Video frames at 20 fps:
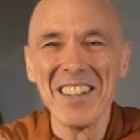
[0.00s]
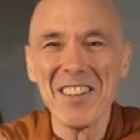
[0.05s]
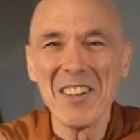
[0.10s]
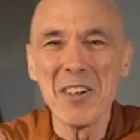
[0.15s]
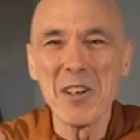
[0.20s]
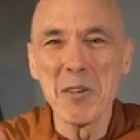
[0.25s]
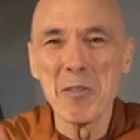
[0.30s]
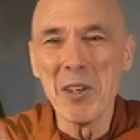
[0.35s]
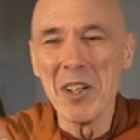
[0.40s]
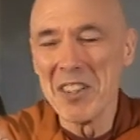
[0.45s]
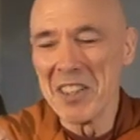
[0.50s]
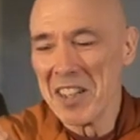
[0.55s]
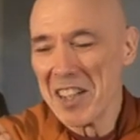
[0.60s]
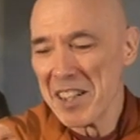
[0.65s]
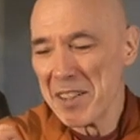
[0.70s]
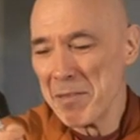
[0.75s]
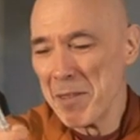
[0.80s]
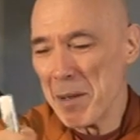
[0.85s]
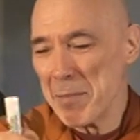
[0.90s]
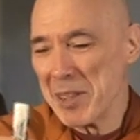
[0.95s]
or one
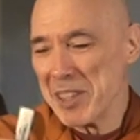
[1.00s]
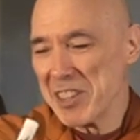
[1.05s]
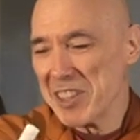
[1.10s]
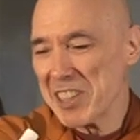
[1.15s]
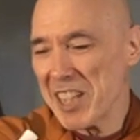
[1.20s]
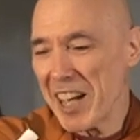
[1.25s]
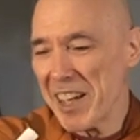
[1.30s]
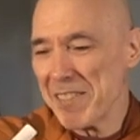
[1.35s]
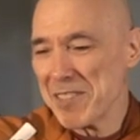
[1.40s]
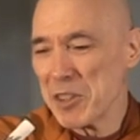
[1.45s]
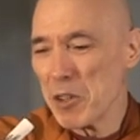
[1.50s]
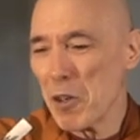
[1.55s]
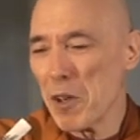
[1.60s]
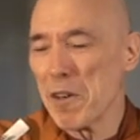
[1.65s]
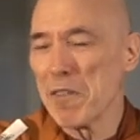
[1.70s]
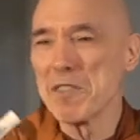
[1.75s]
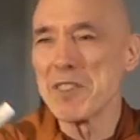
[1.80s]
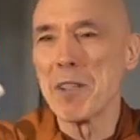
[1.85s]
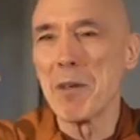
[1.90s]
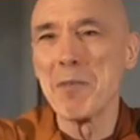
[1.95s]
maybe shaves
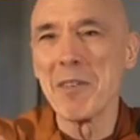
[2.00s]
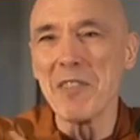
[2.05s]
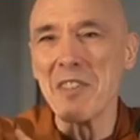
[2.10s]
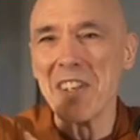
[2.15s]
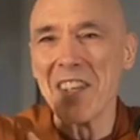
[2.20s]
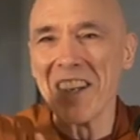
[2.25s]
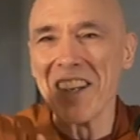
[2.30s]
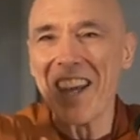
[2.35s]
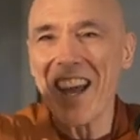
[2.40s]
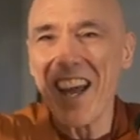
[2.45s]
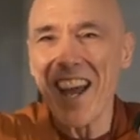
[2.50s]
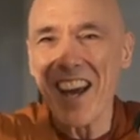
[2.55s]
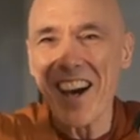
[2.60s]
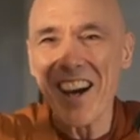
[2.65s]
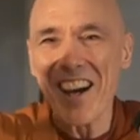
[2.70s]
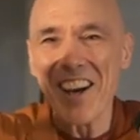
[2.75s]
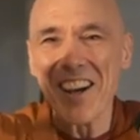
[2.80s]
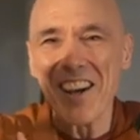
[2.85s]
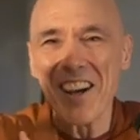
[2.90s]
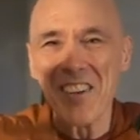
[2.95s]
off some of the
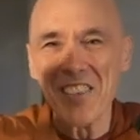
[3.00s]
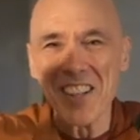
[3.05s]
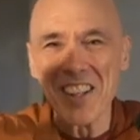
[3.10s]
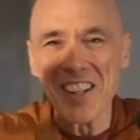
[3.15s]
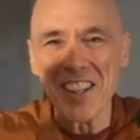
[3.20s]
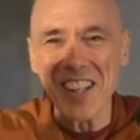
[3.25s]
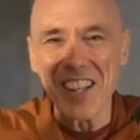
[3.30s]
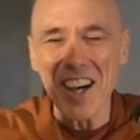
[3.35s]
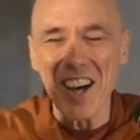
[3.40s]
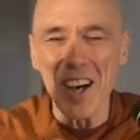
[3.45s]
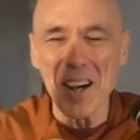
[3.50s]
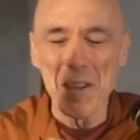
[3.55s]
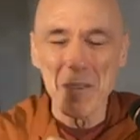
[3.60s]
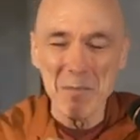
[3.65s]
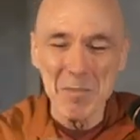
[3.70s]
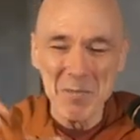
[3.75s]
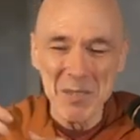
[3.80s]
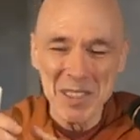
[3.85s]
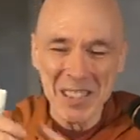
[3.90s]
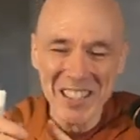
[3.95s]
hair under the
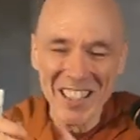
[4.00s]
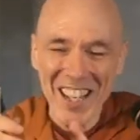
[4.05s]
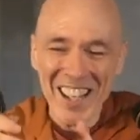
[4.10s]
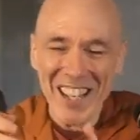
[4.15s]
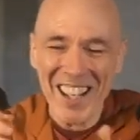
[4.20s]
arms,